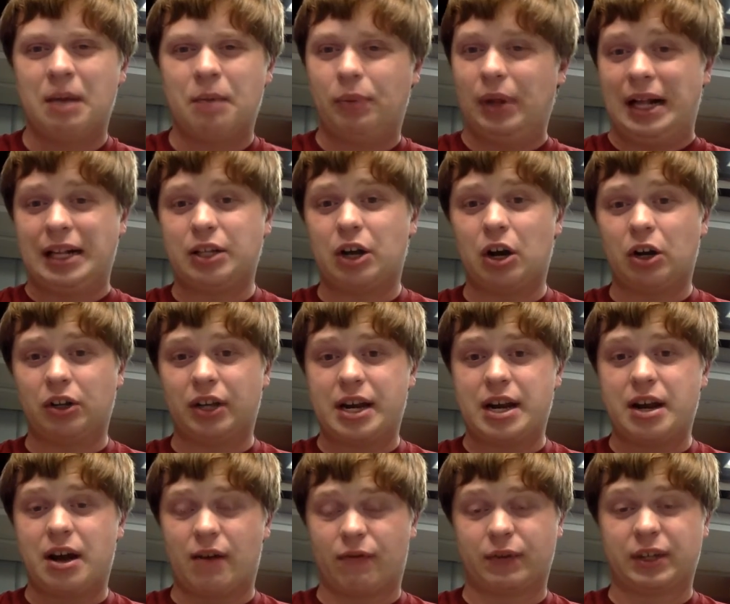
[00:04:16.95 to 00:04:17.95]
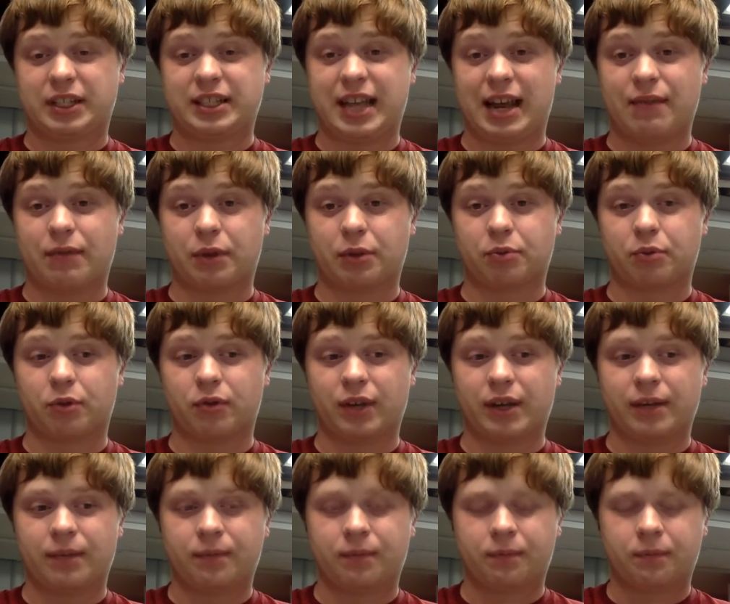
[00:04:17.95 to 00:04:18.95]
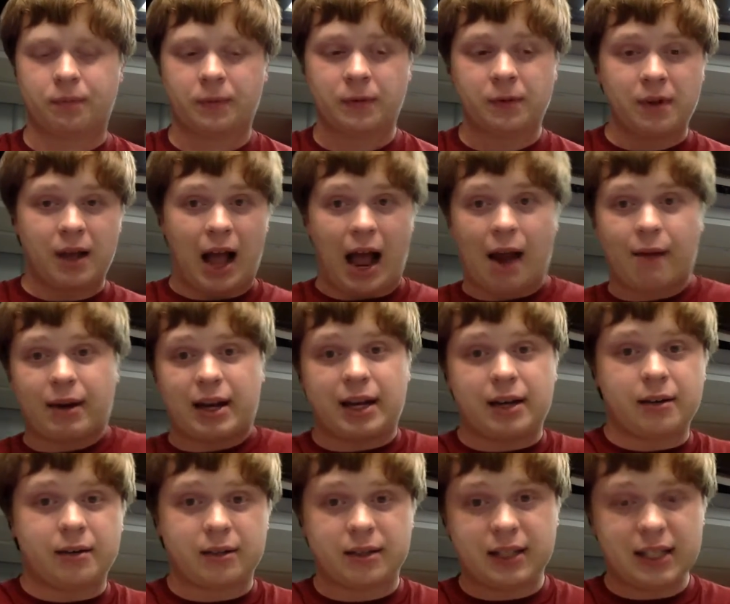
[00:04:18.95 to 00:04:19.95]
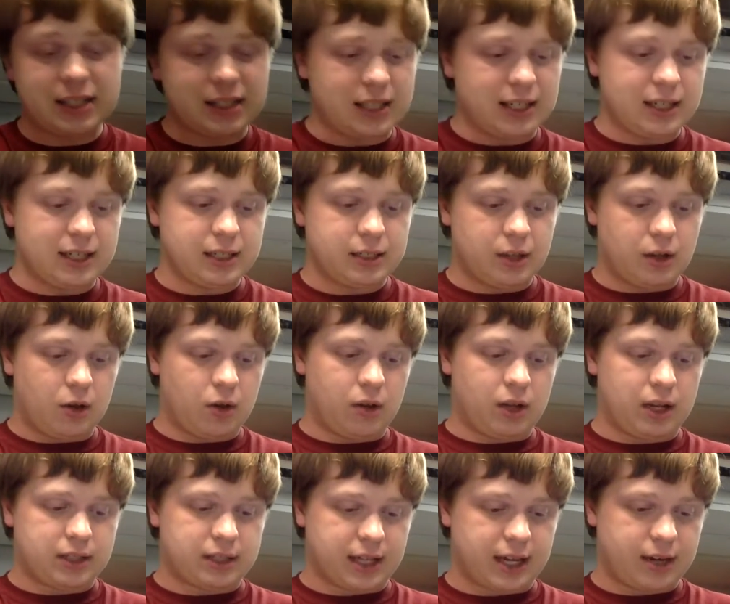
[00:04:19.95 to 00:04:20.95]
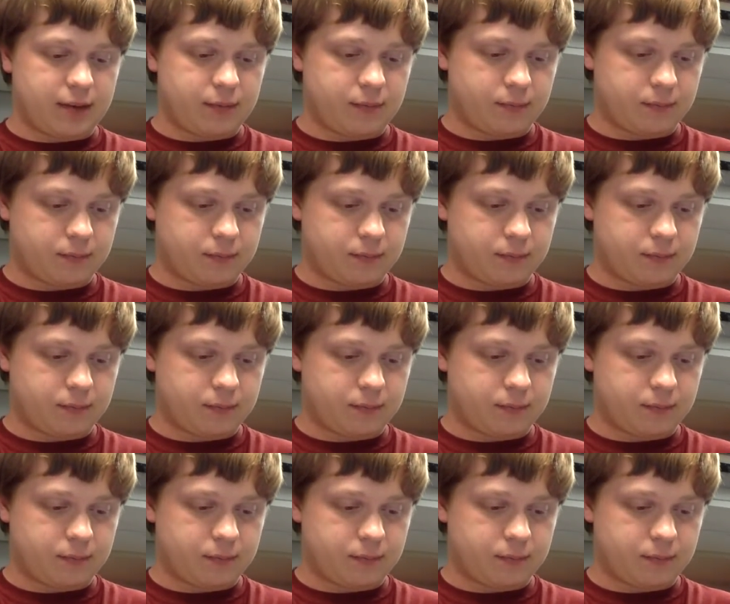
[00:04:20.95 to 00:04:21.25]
But that's hardly enough to save this movie. I mean, this is... Hold on a second.